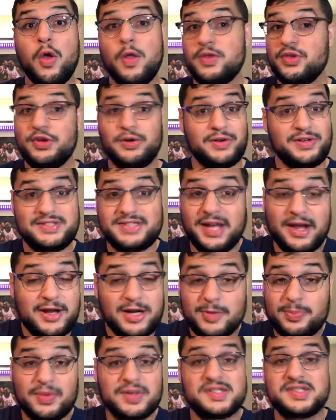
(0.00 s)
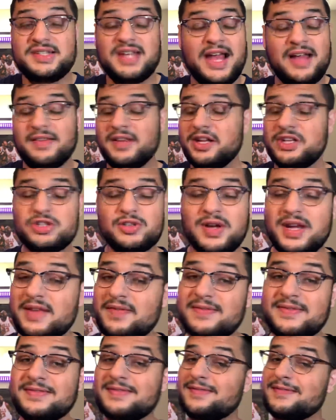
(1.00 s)
your entire personality
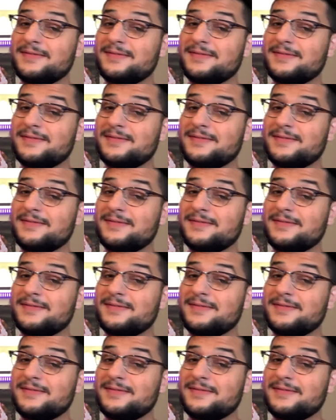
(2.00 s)
trait,